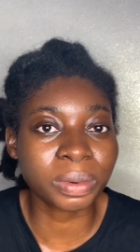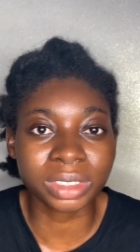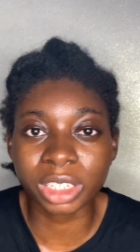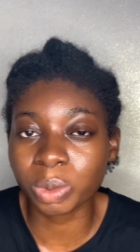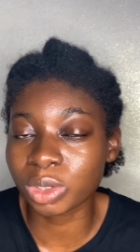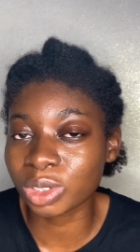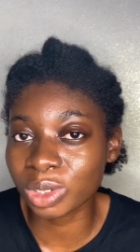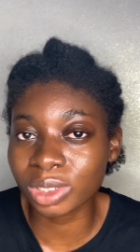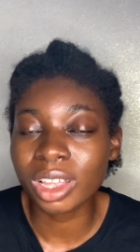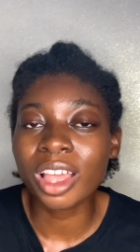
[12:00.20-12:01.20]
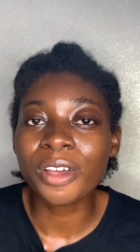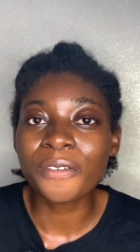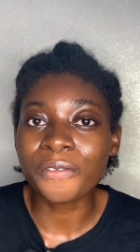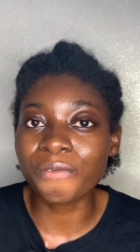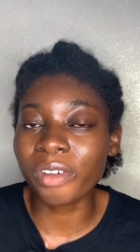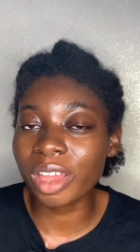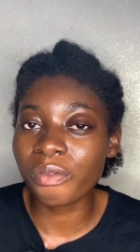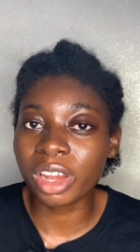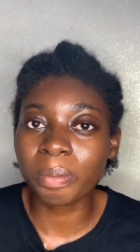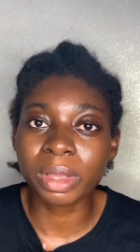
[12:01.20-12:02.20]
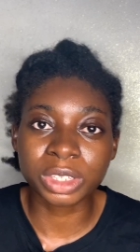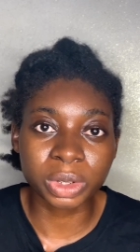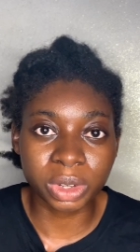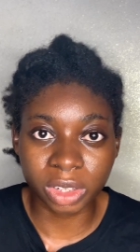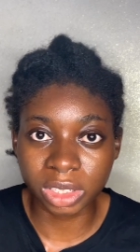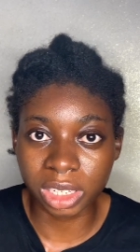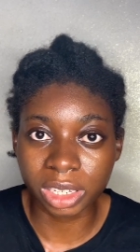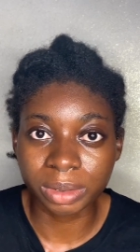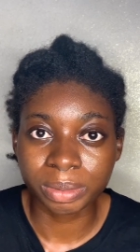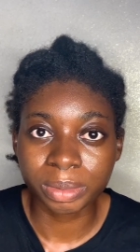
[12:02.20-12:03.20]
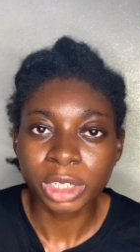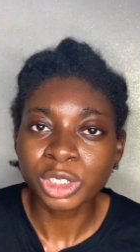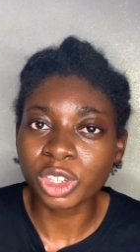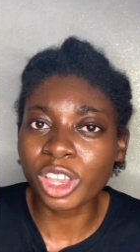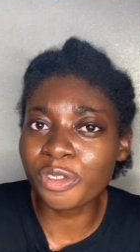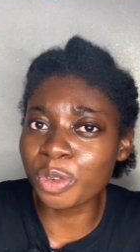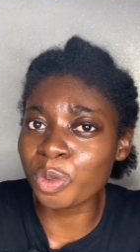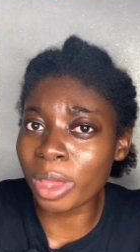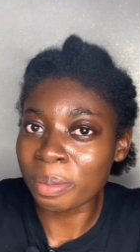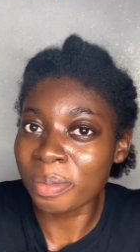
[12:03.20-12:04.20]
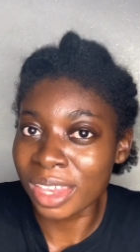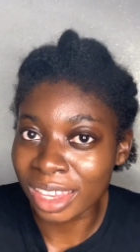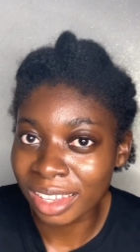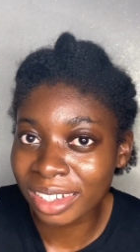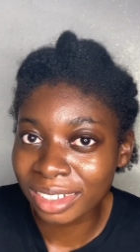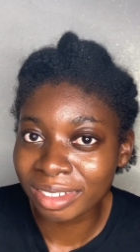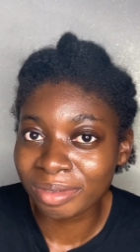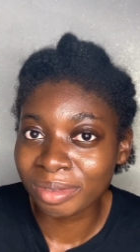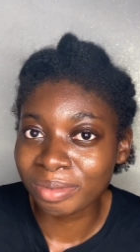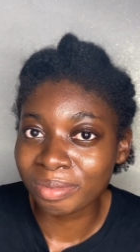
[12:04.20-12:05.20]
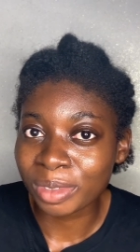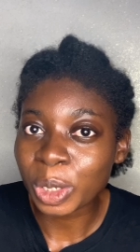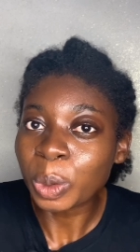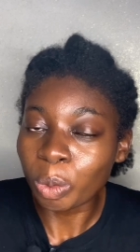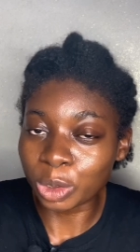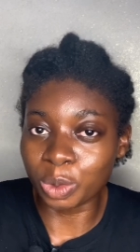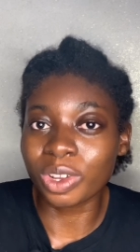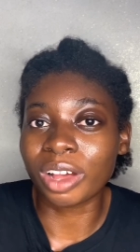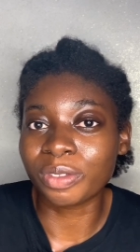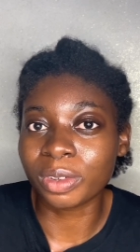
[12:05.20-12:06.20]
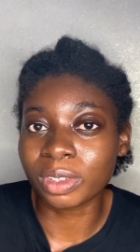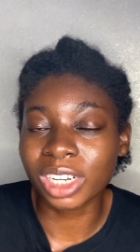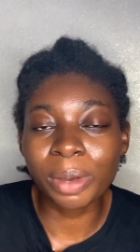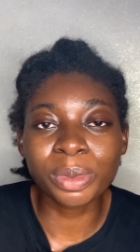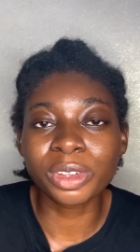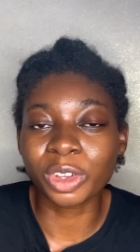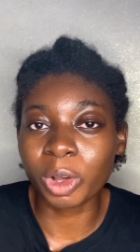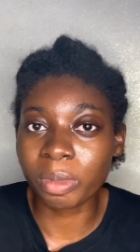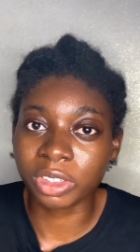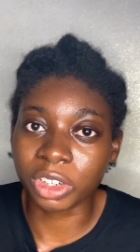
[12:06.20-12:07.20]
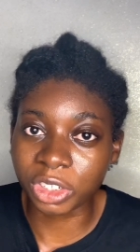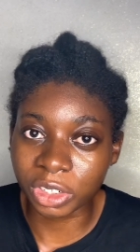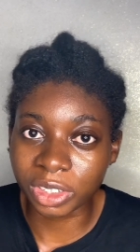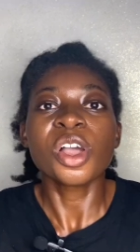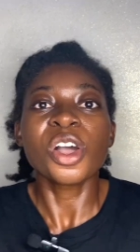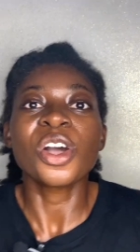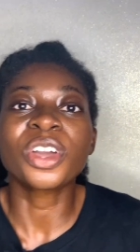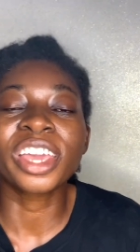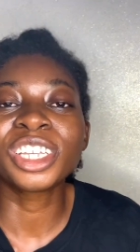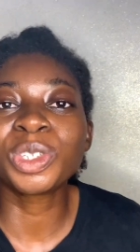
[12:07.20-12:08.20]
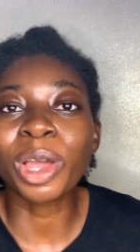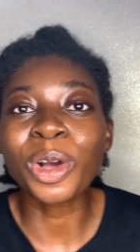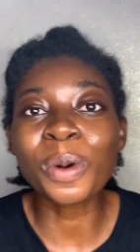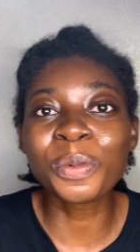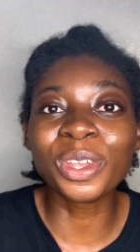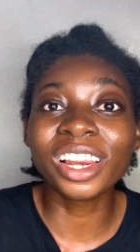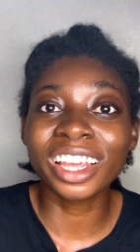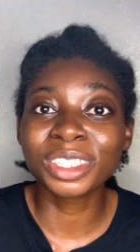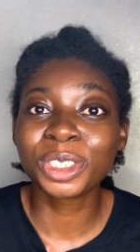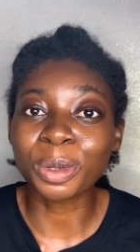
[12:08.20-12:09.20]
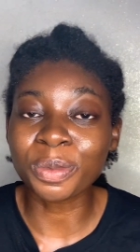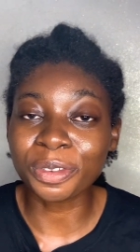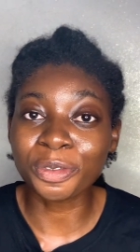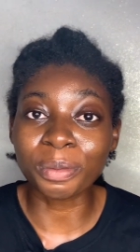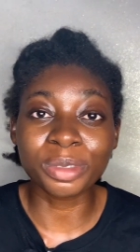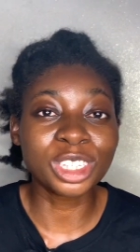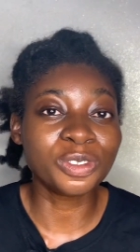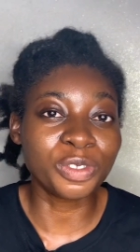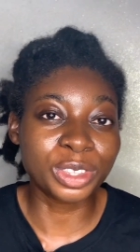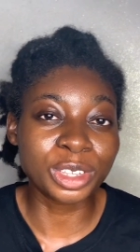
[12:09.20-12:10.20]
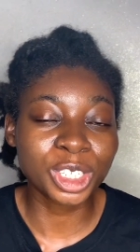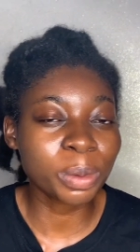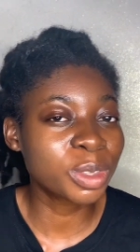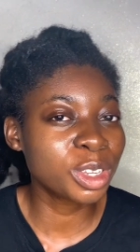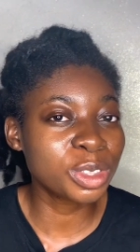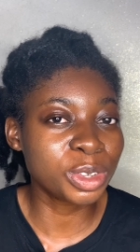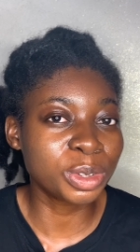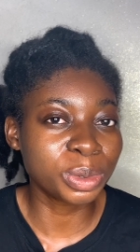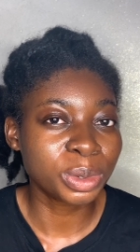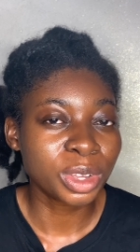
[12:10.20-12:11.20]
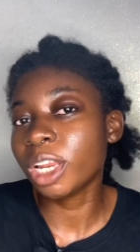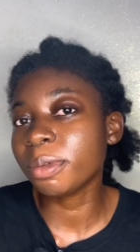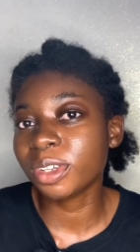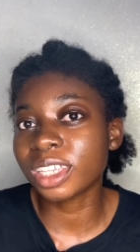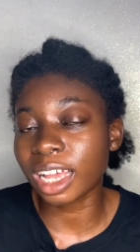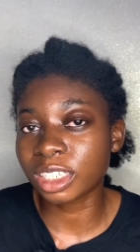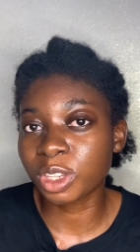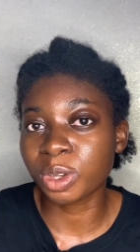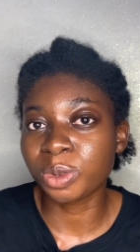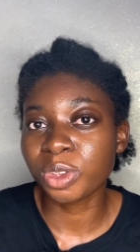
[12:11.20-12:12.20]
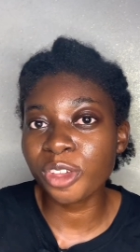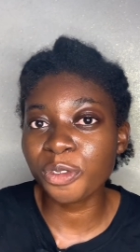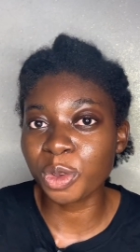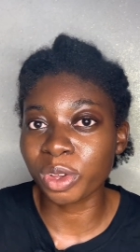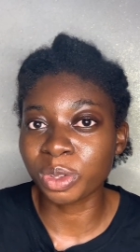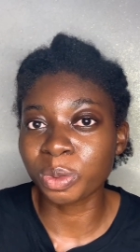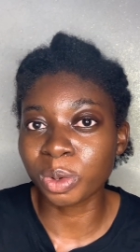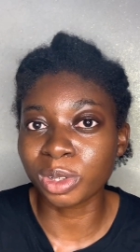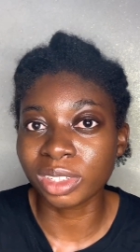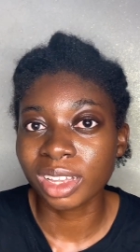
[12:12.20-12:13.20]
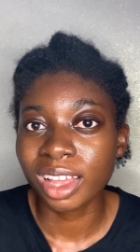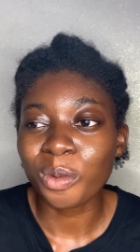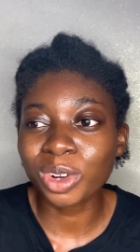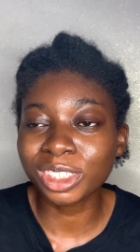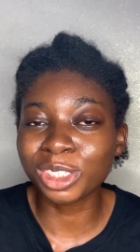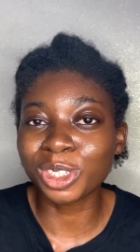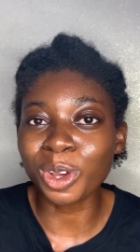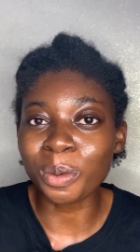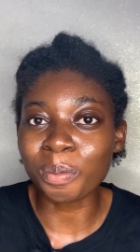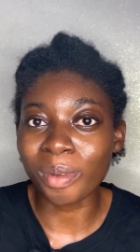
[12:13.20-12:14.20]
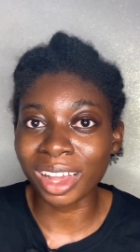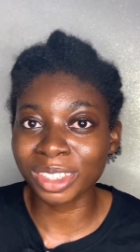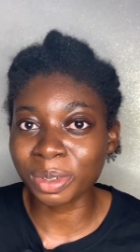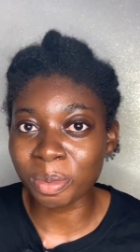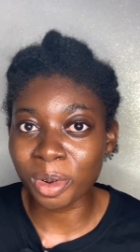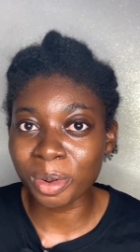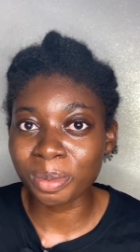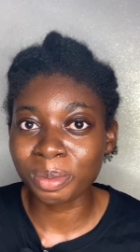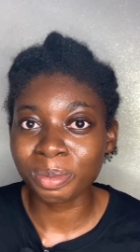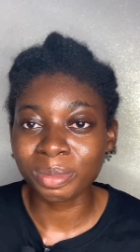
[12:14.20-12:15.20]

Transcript: process was done very, very meticulously. So if you were me, what would you have done? So let me know in the comment section. Okay, so I hope you learned something from this video, something new. So let me just ask you, if you were the one, what is your maximum